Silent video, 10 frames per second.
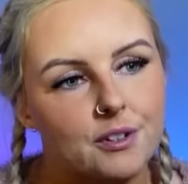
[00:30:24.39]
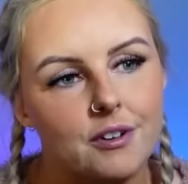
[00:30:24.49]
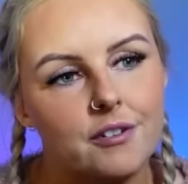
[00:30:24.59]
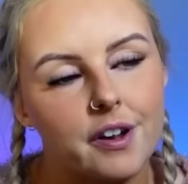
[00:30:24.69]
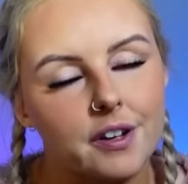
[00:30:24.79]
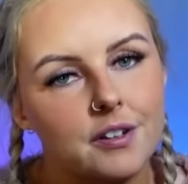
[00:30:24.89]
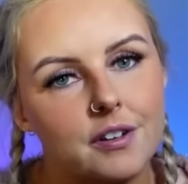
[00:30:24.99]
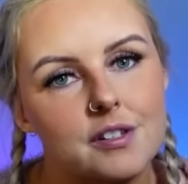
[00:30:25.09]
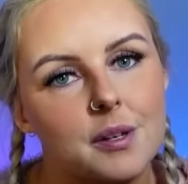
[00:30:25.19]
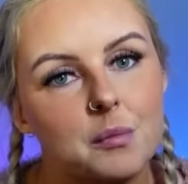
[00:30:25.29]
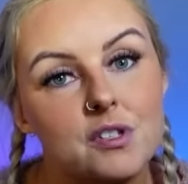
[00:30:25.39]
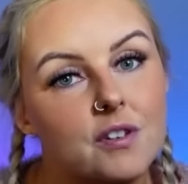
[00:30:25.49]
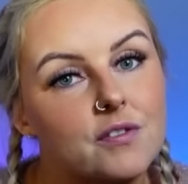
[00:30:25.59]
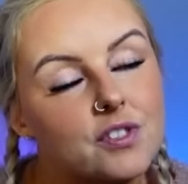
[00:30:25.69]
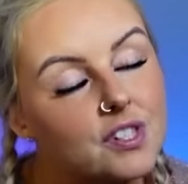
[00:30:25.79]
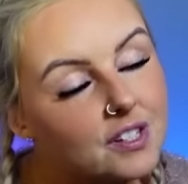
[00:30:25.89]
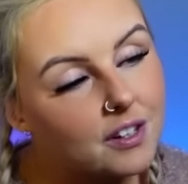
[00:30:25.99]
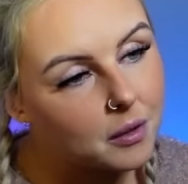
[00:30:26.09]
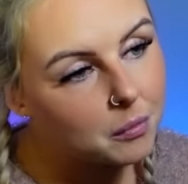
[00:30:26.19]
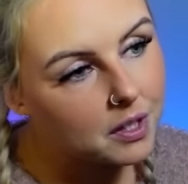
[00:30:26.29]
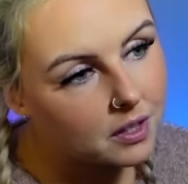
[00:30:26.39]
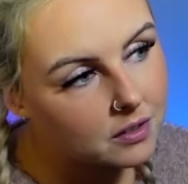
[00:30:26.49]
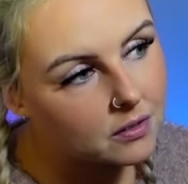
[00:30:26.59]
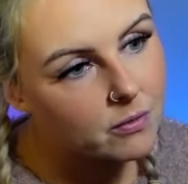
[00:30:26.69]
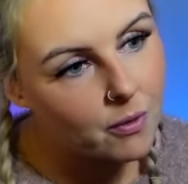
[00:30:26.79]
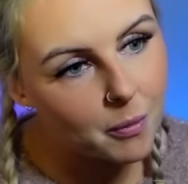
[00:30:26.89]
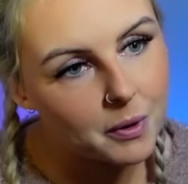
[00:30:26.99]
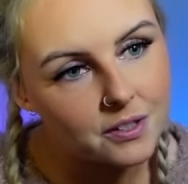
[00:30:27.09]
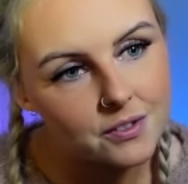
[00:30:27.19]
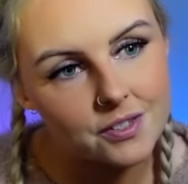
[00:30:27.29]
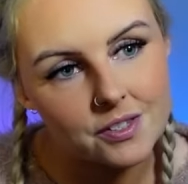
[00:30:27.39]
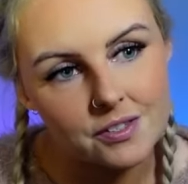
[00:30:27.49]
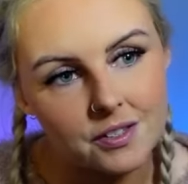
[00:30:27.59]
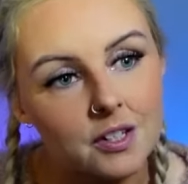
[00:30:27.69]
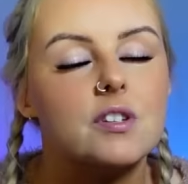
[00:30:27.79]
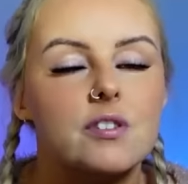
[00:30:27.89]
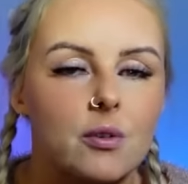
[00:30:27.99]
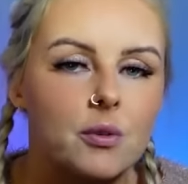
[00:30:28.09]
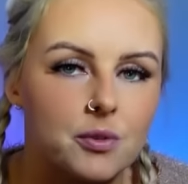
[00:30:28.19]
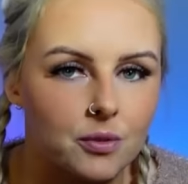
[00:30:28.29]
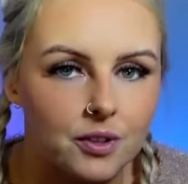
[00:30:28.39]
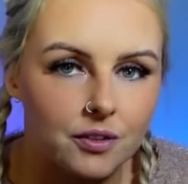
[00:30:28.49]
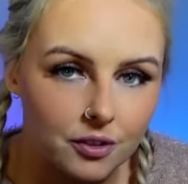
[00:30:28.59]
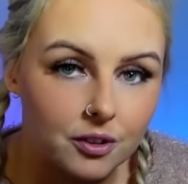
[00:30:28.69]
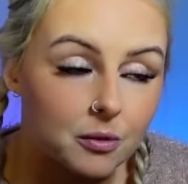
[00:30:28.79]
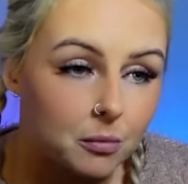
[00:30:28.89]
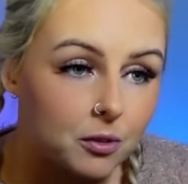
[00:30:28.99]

I recognise him because I've seen him in Law Abiding Citizen, which is also another good